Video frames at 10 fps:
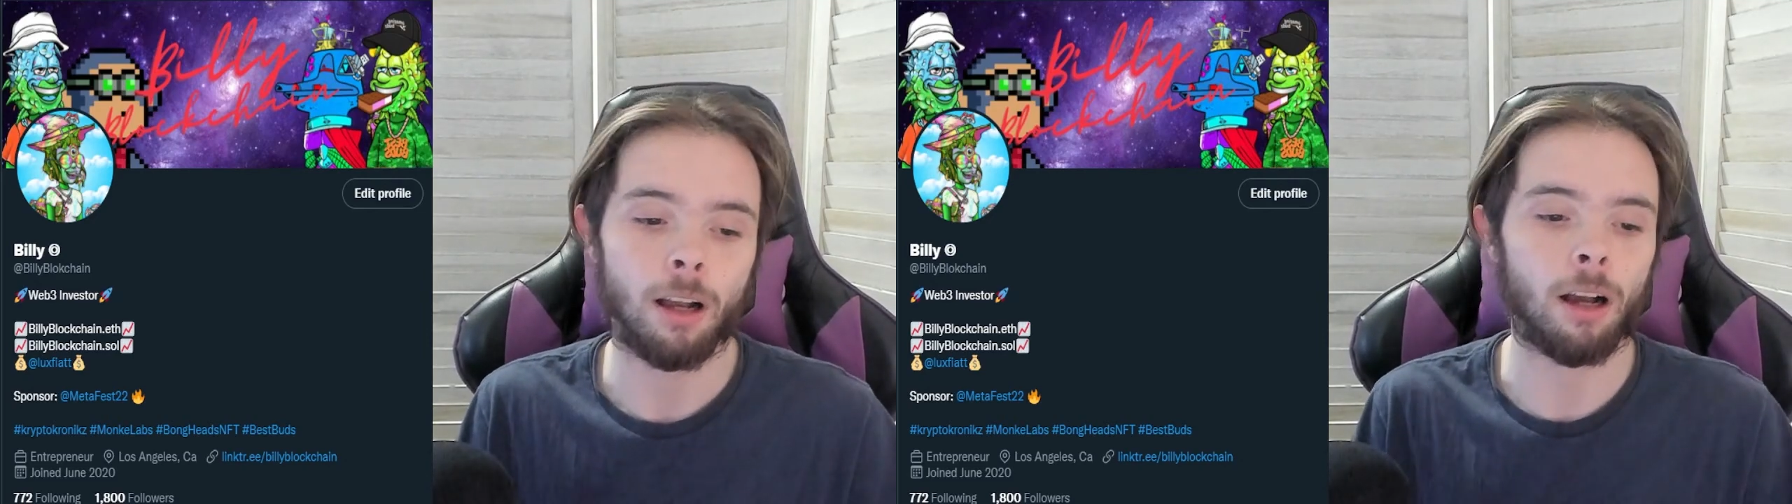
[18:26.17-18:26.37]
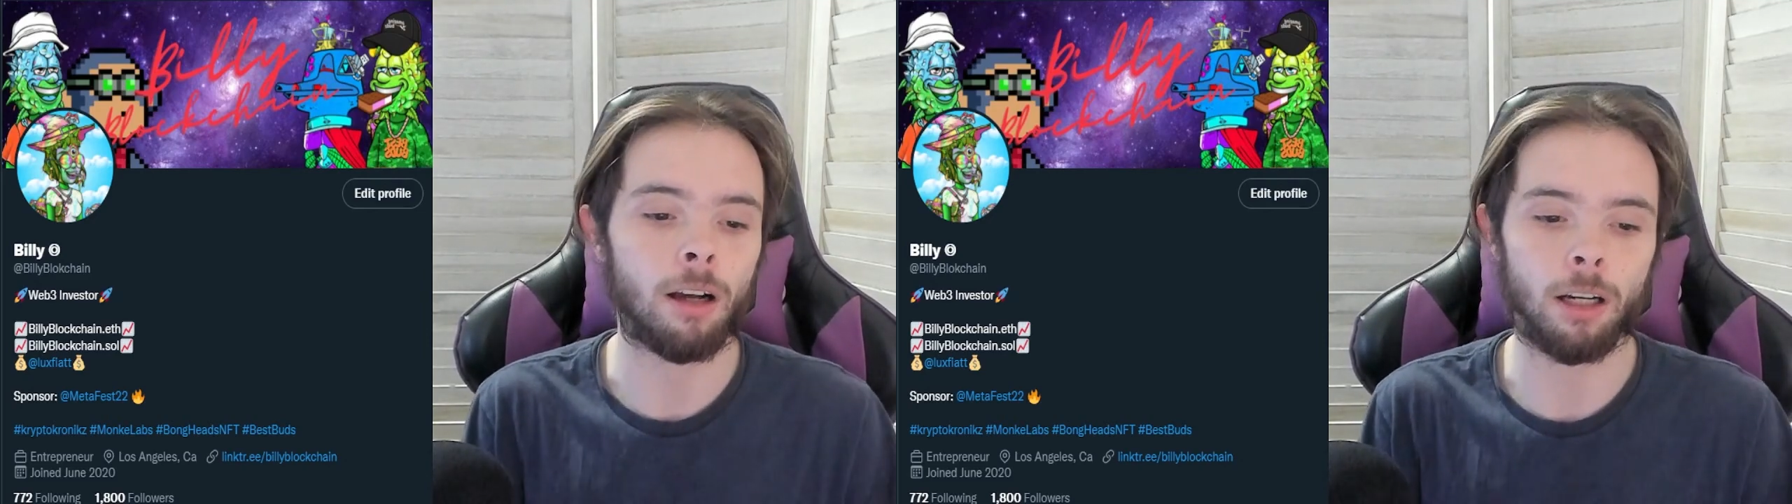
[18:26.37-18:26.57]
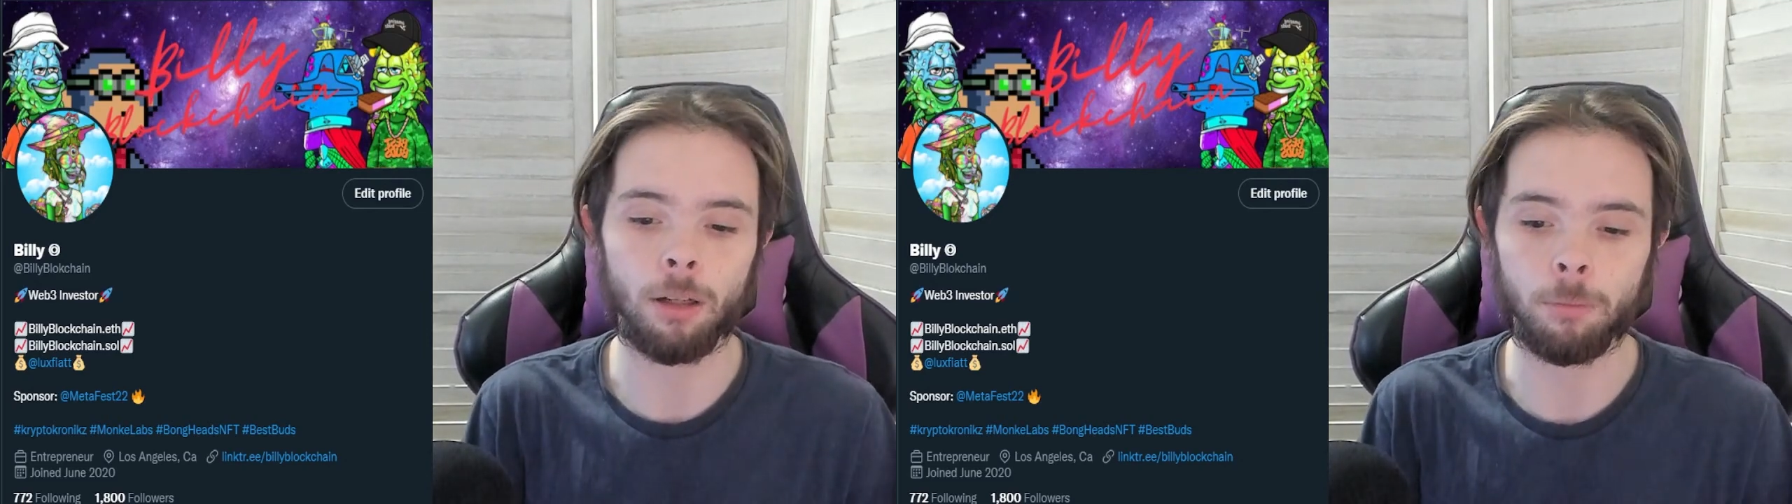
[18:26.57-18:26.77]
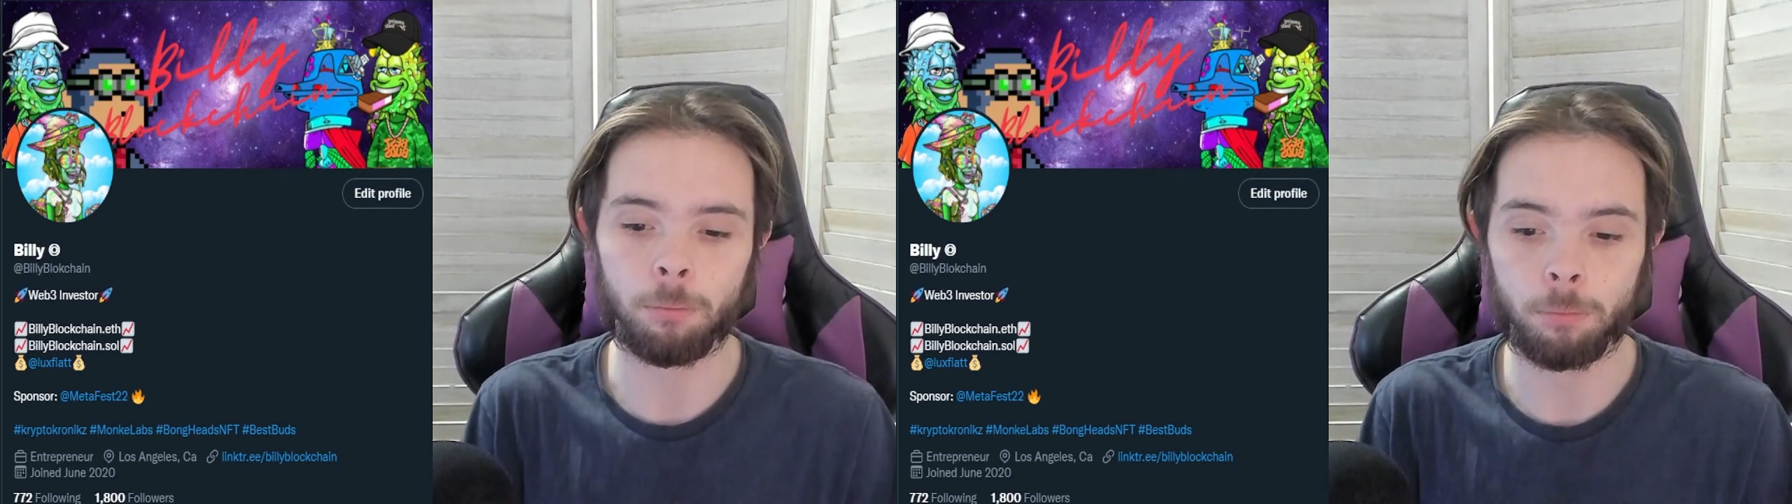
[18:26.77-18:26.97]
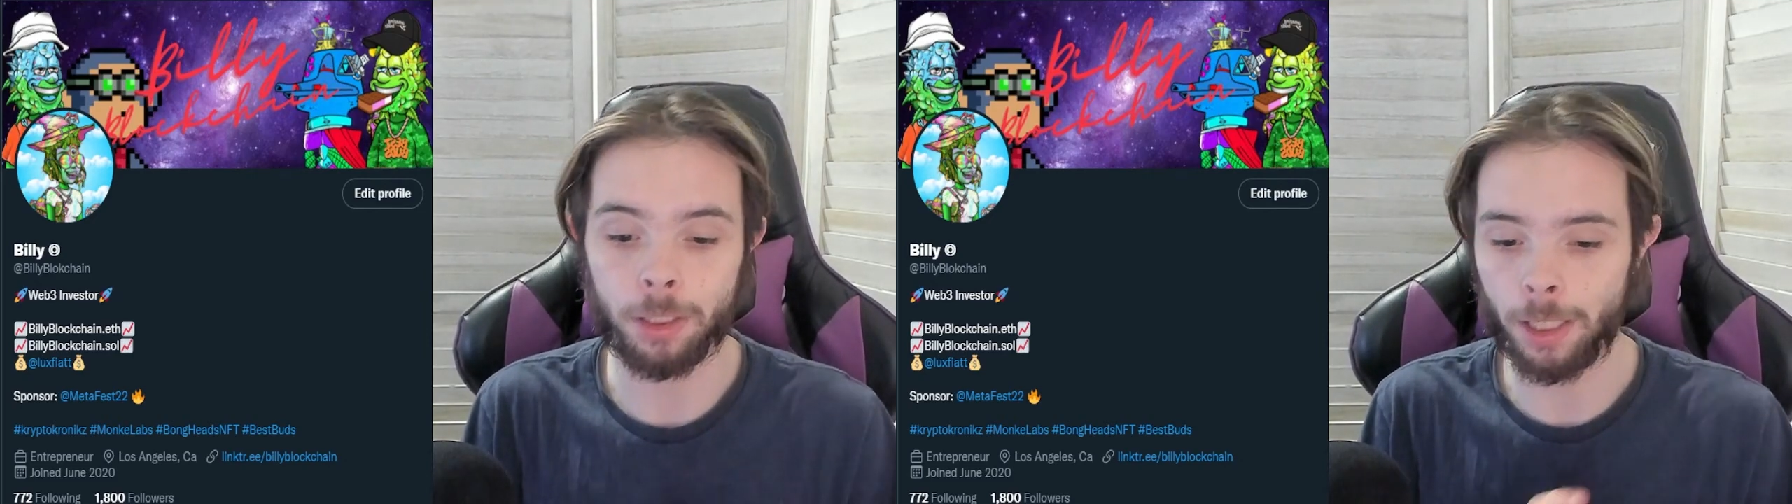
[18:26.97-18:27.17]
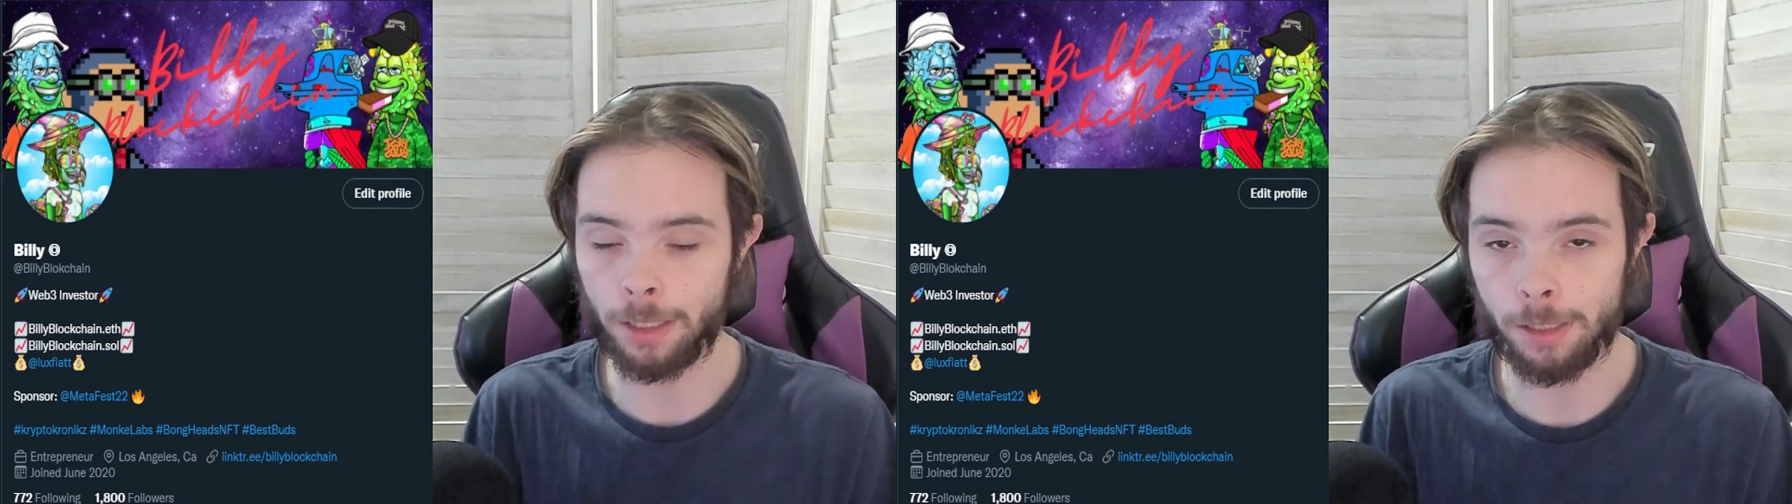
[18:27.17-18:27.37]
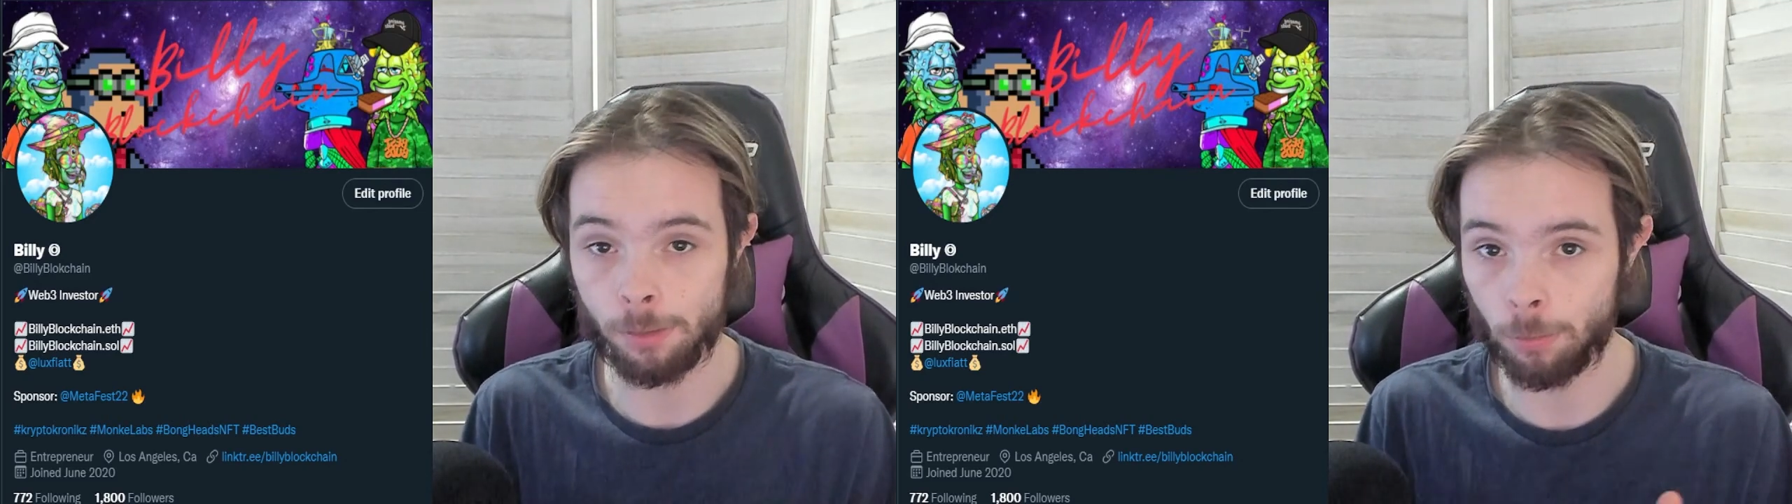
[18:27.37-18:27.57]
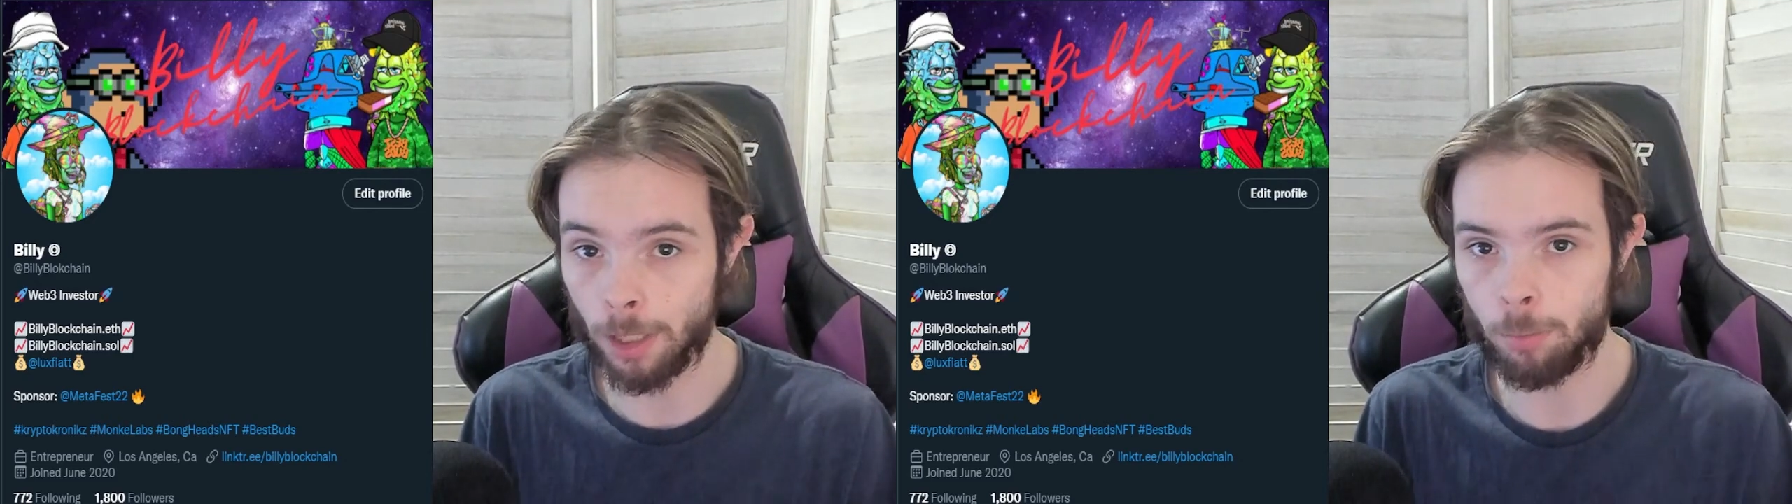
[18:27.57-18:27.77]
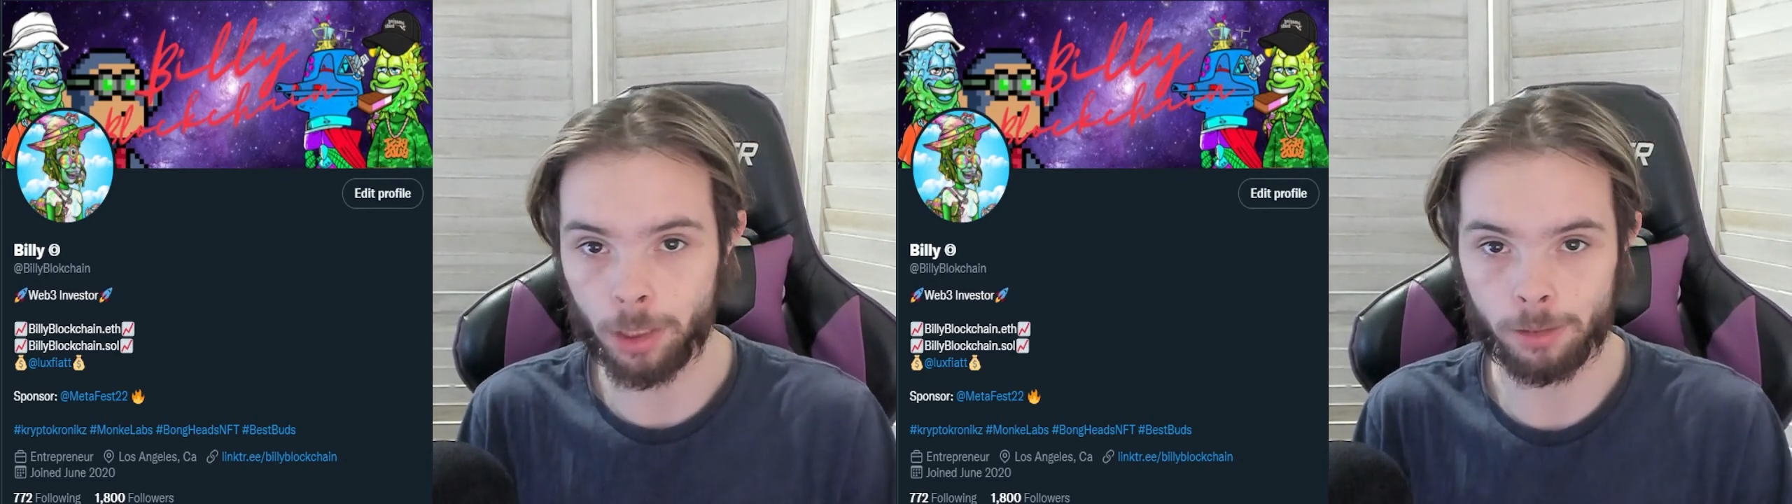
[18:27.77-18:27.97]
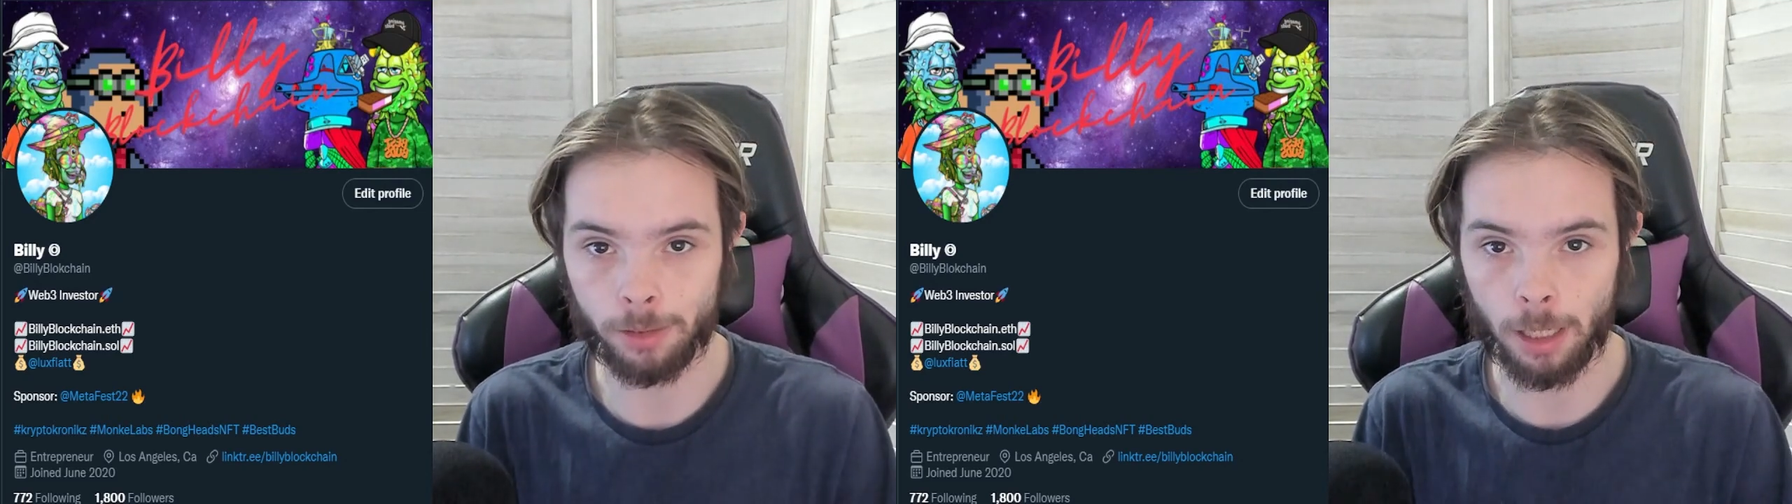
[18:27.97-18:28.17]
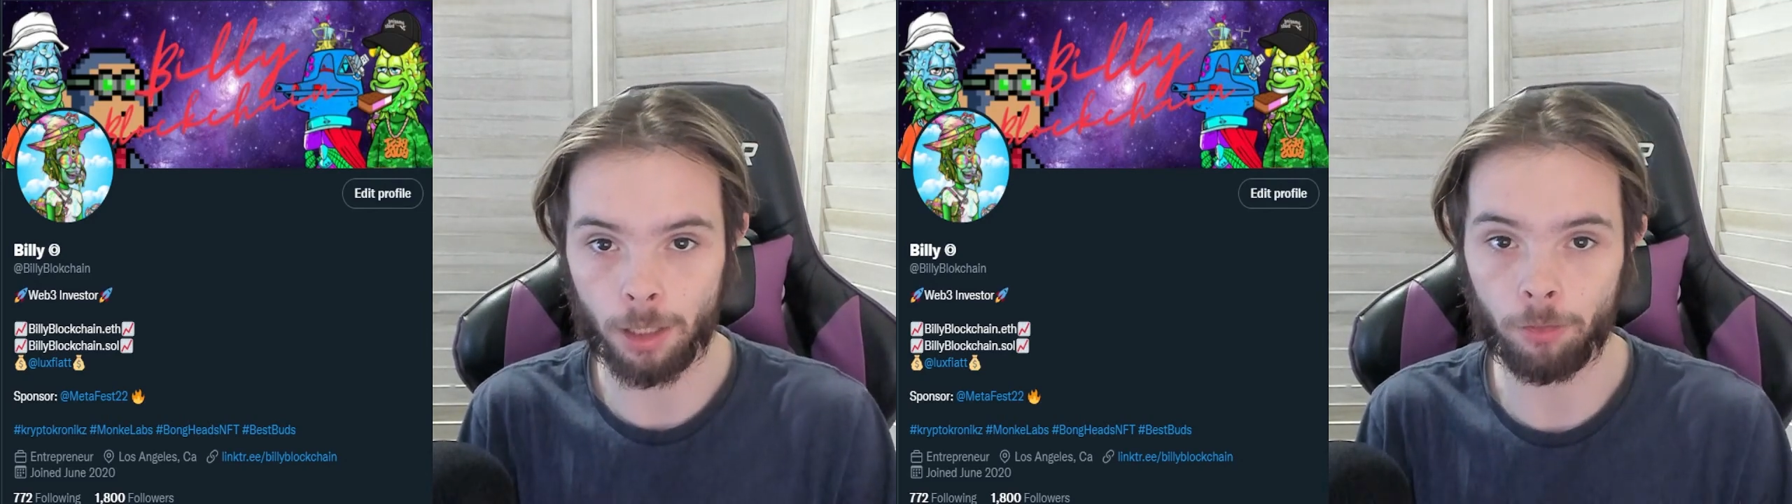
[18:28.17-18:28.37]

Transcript: Um, but yeah, guys, with that being said,